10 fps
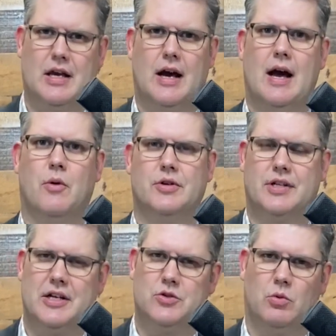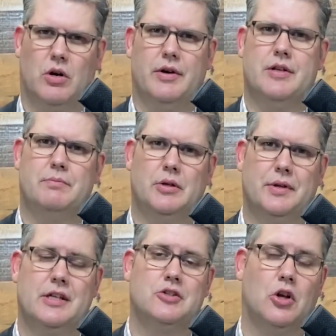uh, our sanctuary
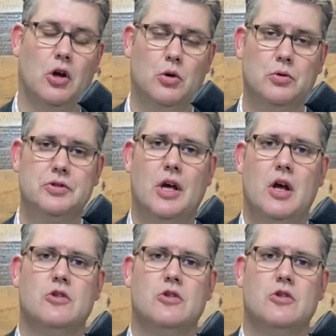building is closed,